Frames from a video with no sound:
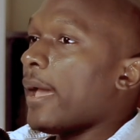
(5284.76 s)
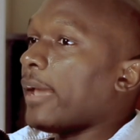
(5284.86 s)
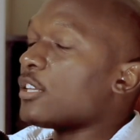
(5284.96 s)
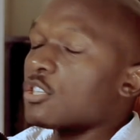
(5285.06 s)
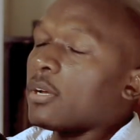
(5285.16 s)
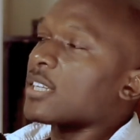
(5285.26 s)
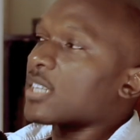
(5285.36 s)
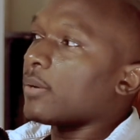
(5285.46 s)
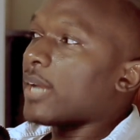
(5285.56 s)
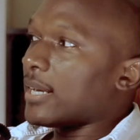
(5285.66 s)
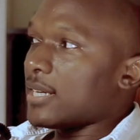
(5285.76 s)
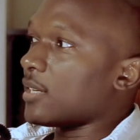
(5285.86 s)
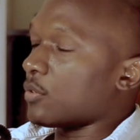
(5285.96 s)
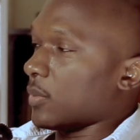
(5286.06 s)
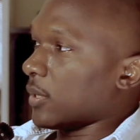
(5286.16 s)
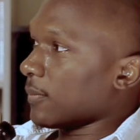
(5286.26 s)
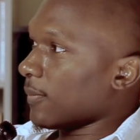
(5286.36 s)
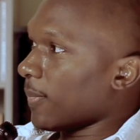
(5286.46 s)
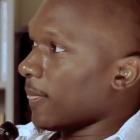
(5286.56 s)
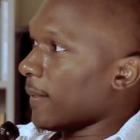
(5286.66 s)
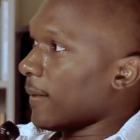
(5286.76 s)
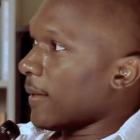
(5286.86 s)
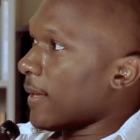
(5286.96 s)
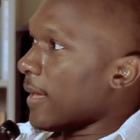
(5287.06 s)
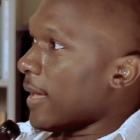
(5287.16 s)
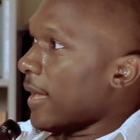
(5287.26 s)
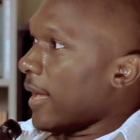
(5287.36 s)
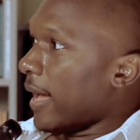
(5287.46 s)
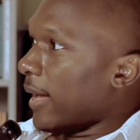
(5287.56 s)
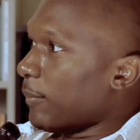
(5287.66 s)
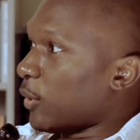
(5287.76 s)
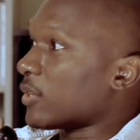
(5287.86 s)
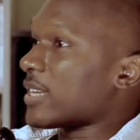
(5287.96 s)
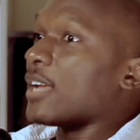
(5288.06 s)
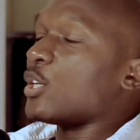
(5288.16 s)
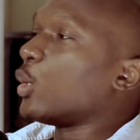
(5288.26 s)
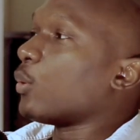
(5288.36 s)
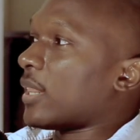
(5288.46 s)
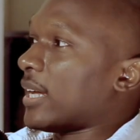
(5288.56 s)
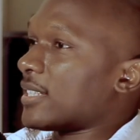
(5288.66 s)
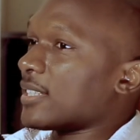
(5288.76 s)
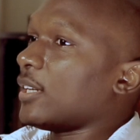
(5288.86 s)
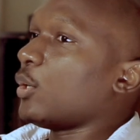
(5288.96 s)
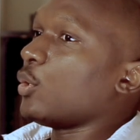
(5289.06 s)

It's not a scary idea to me. Because I know that